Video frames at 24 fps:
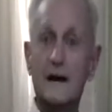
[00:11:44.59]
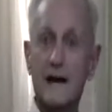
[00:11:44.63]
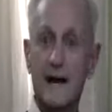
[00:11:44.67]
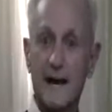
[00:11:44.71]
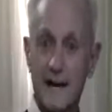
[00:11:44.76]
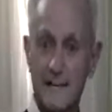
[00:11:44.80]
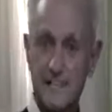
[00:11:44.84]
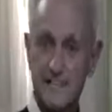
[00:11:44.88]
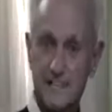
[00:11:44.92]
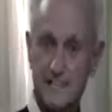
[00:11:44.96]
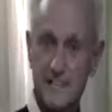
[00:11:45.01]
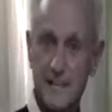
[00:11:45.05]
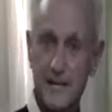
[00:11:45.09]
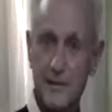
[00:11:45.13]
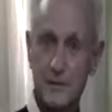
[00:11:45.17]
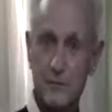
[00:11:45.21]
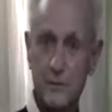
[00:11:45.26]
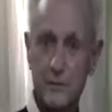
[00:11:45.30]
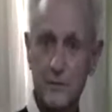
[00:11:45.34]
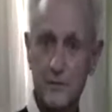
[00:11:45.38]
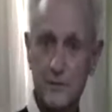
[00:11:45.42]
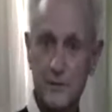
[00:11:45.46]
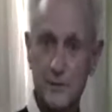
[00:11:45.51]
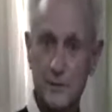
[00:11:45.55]
as they
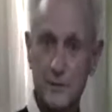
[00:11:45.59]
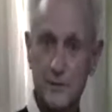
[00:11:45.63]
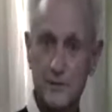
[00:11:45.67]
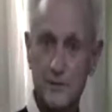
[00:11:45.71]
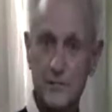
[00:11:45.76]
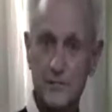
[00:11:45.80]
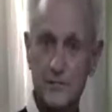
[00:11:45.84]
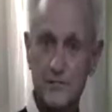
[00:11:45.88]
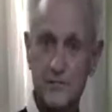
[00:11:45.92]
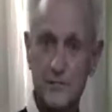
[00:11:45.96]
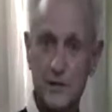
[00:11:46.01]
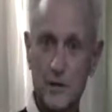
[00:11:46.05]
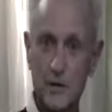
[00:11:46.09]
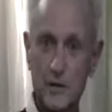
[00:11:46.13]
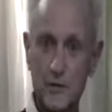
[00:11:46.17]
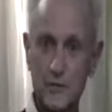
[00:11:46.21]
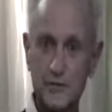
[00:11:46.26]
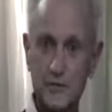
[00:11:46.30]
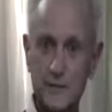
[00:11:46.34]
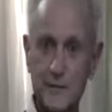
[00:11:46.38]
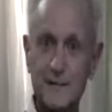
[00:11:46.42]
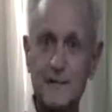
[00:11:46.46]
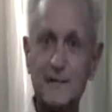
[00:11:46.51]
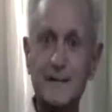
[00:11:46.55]
were doing the
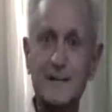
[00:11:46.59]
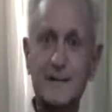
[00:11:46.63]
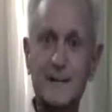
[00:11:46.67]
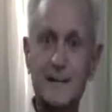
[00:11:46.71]
surgery.